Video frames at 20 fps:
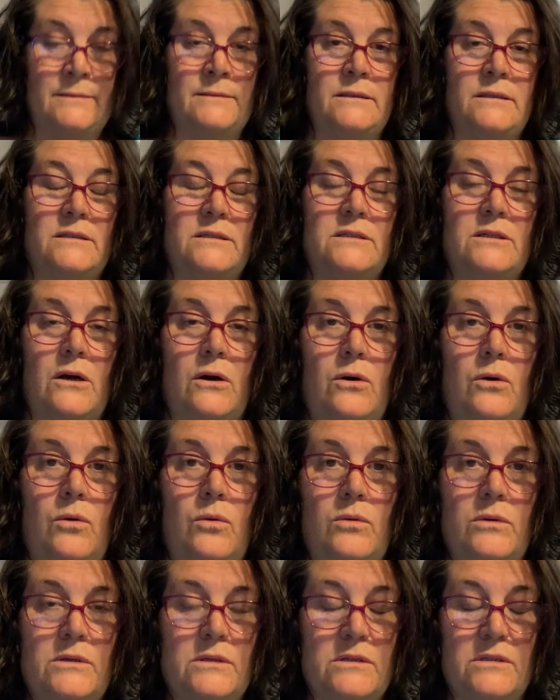
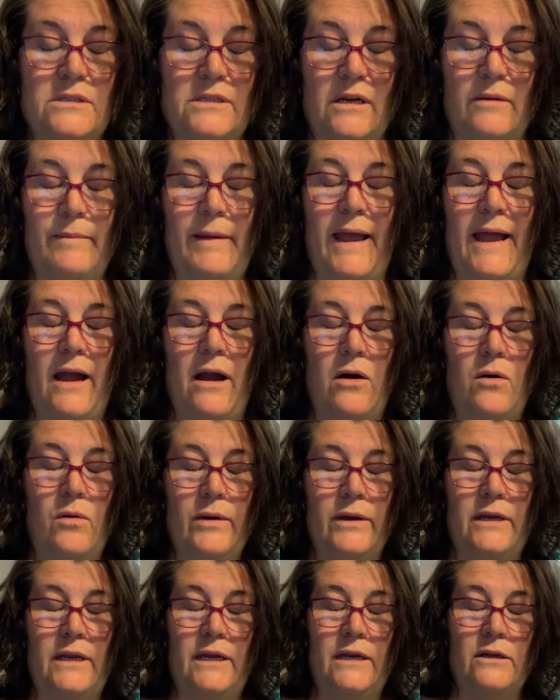So somehow
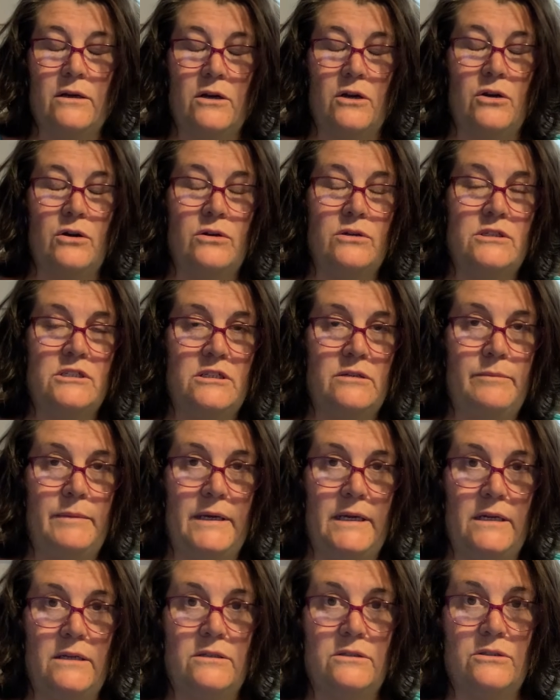it occurred to
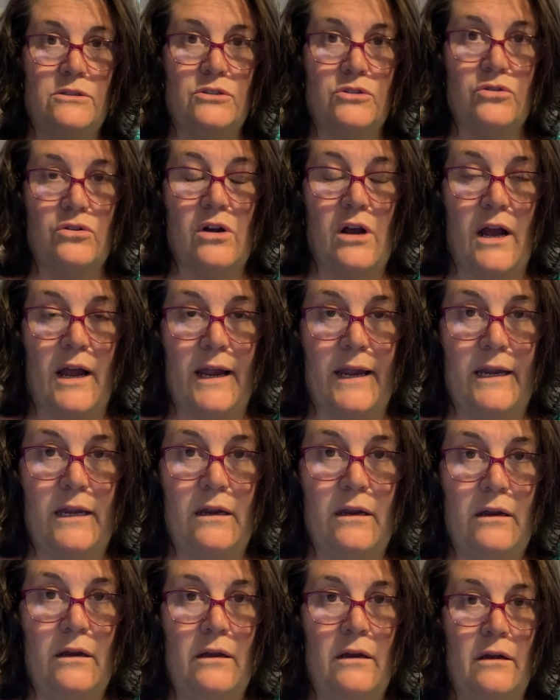me to try
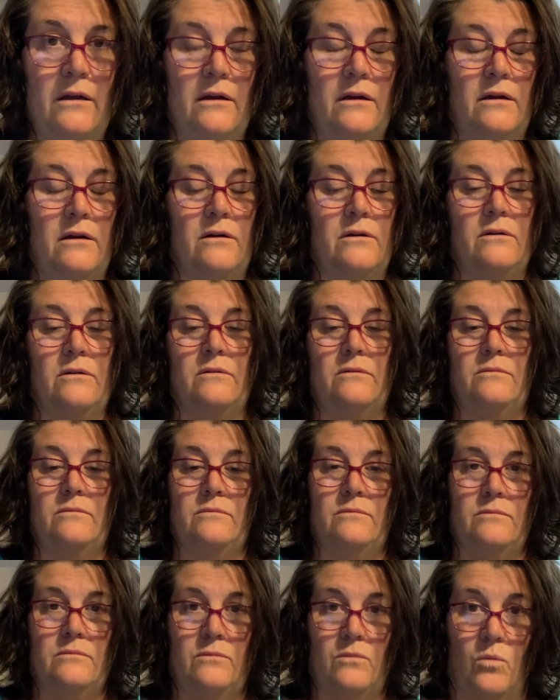
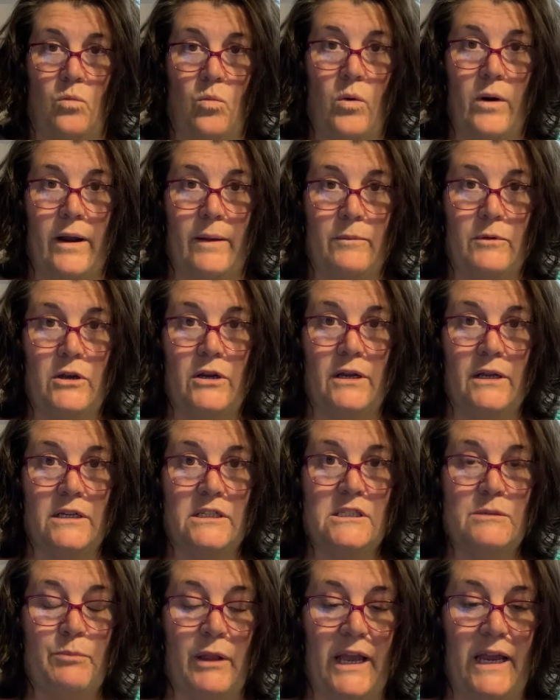what I'm going to
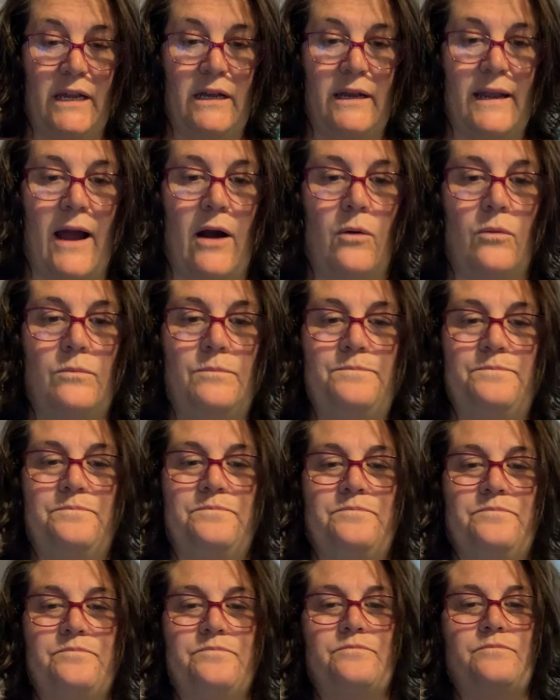explain now.
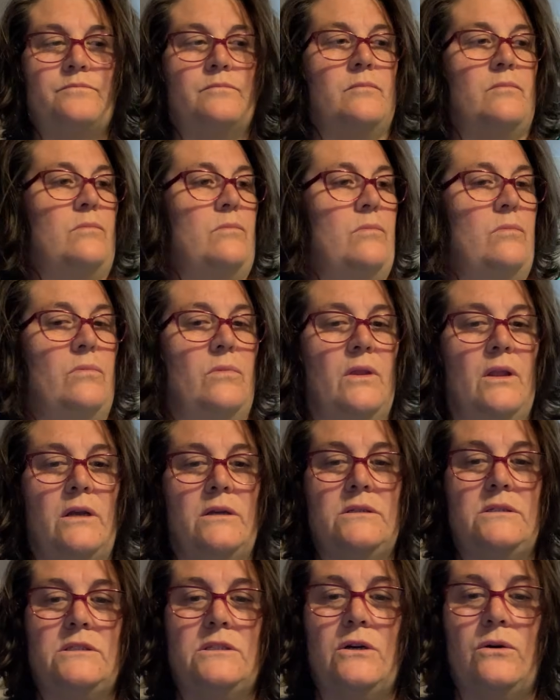
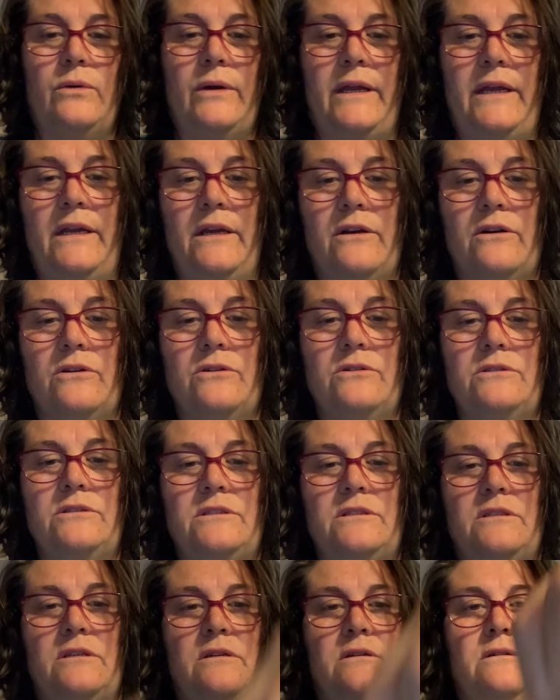So
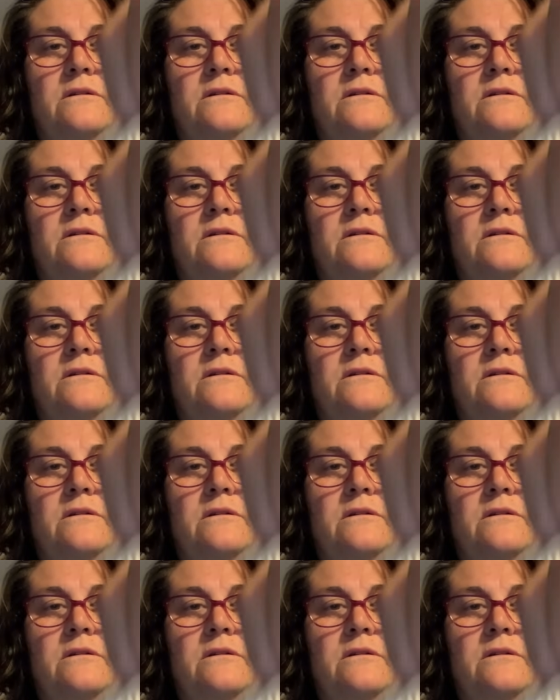here's